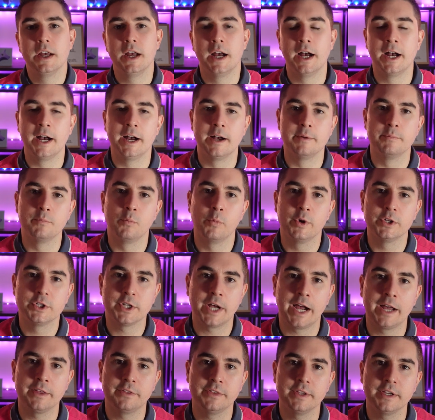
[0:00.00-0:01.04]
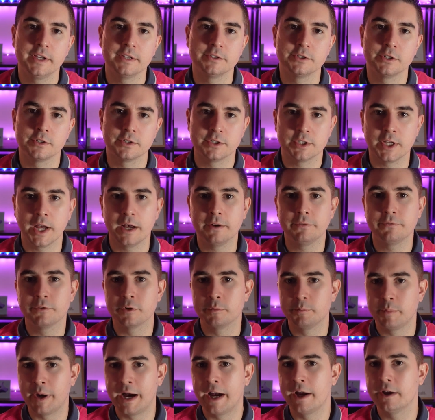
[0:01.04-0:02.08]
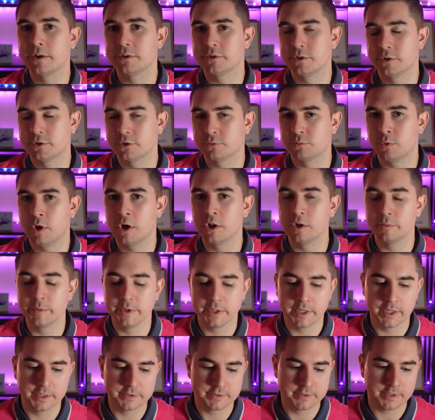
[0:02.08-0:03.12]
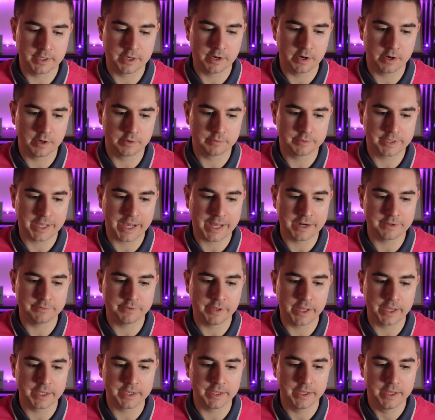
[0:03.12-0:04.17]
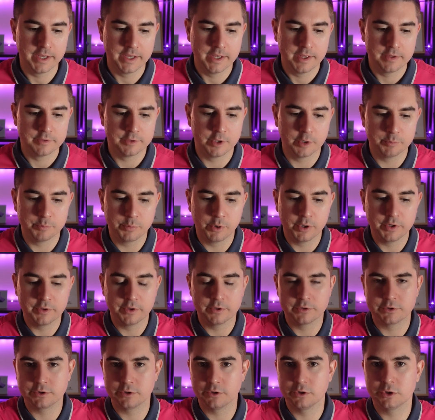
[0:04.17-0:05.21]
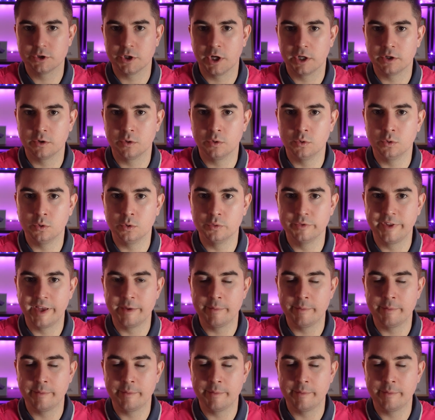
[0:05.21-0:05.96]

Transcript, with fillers: um, which I think is just tough for buyers to swallow, because they're kind of like, they're putting their search on hold.